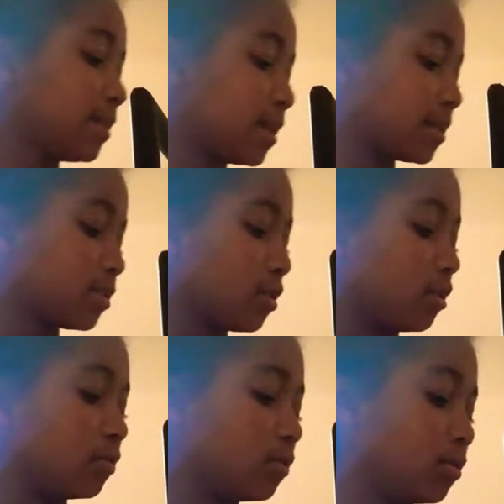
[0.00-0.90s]
Next,
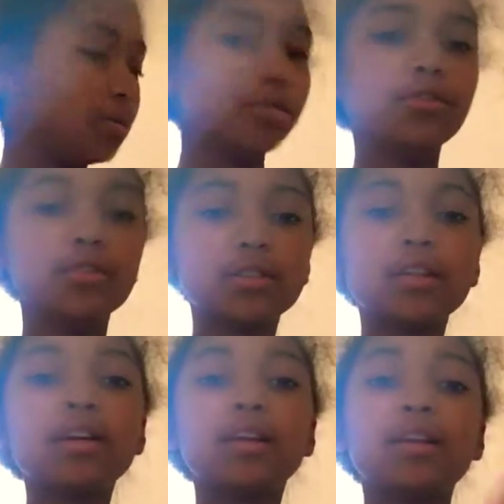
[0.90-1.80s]
oh, well,
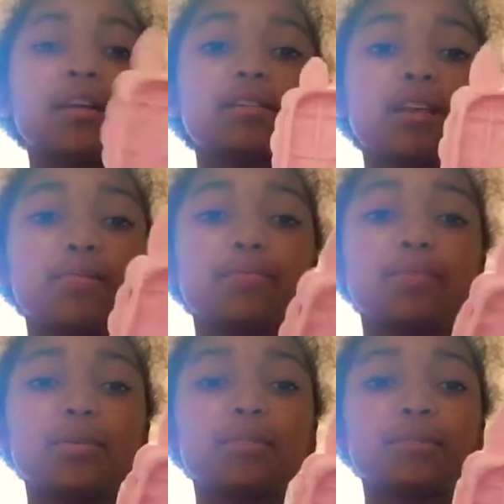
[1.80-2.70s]
next up
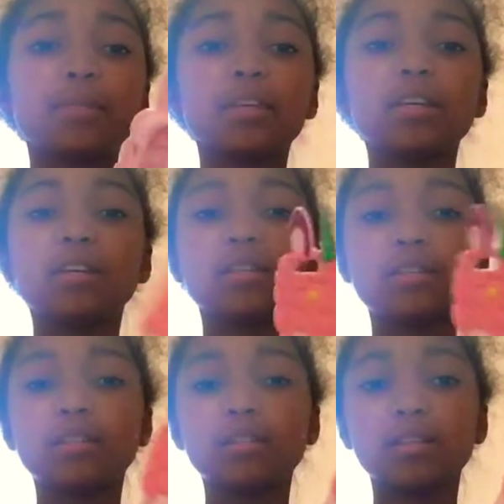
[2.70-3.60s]

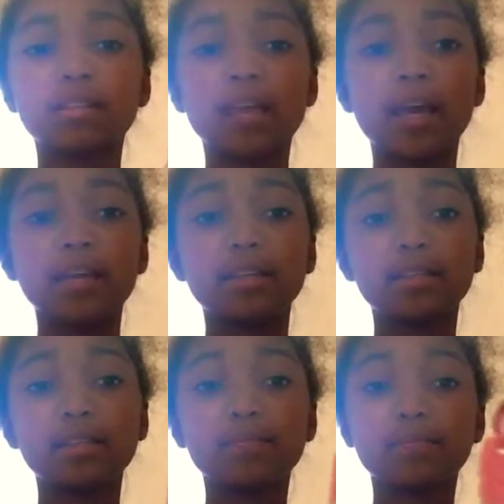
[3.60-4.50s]
is this case.
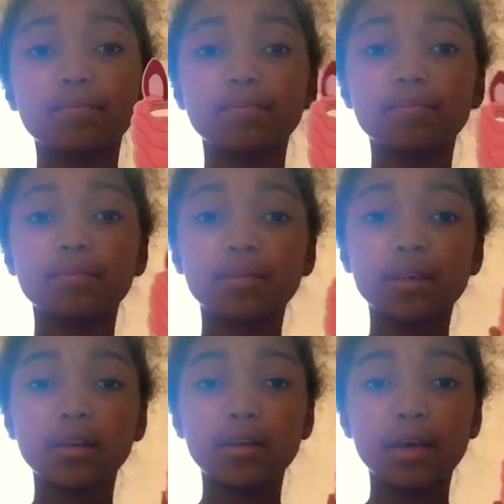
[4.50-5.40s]

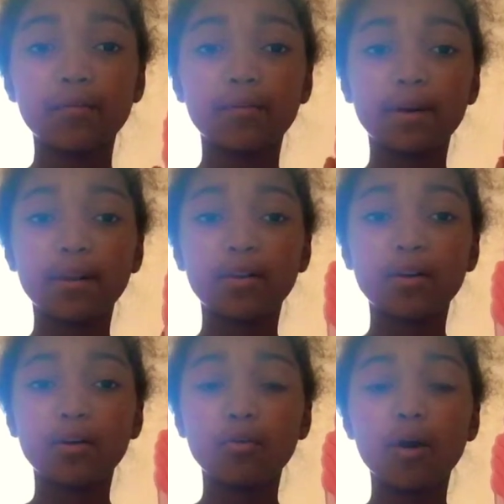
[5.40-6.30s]
Everybody
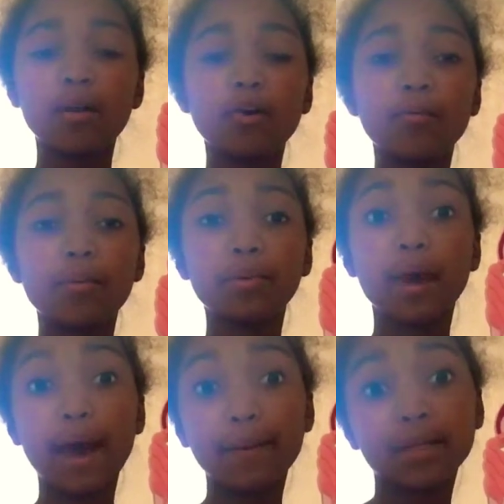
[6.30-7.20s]
know, I know people
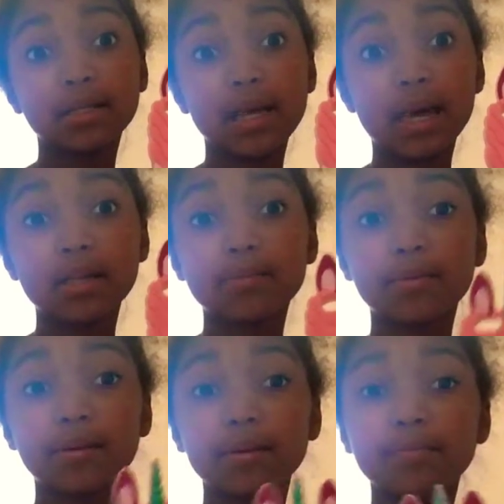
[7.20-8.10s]
that have this case,
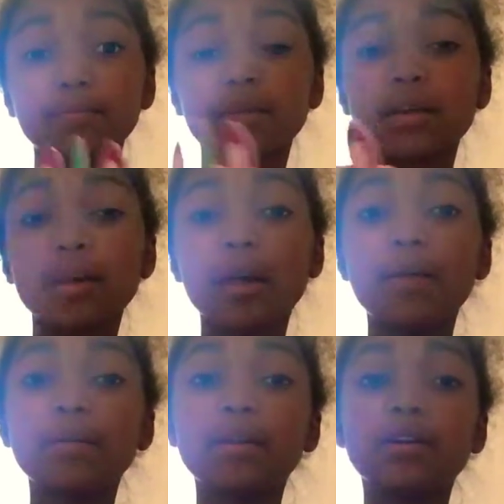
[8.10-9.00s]
but
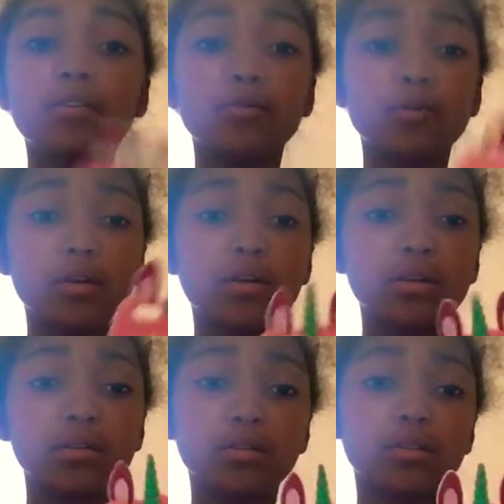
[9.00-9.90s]
I'm getting a new one
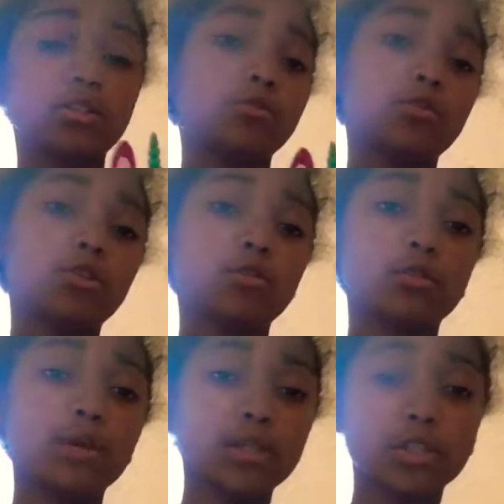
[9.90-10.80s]
because this is this is my